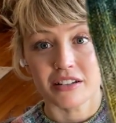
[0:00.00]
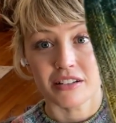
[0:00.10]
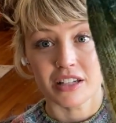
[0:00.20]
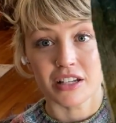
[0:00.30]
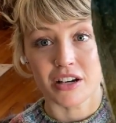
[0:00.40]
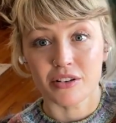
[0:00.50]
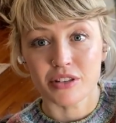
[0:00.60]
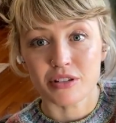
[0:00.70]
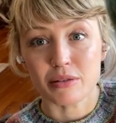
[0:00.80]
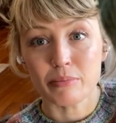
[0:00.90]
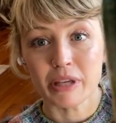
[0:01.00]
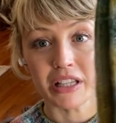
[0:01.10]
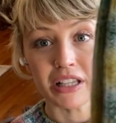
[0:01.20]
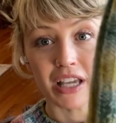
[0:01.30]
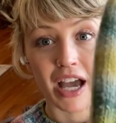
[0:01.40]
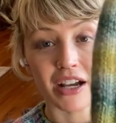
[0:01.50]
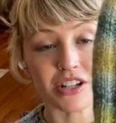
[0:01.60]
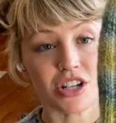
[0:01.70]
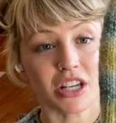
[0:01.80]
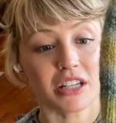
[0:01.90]
You know, there's some pilling
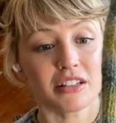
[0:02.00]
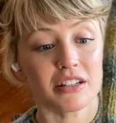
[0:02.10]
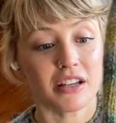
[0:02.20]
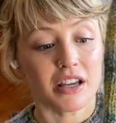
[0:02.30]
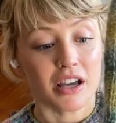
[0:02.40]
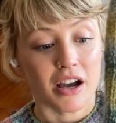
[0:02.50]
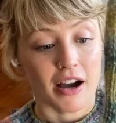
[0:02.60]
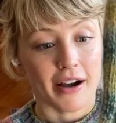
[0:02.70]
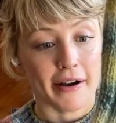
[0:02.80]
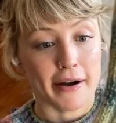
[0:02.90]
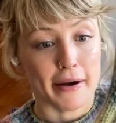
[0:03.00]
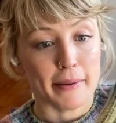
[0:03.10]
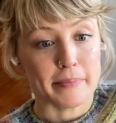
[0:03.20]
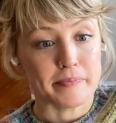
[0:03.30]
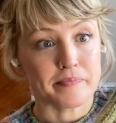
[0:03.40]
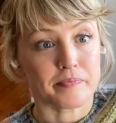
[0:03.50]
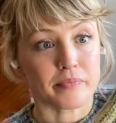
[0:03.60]
action, um,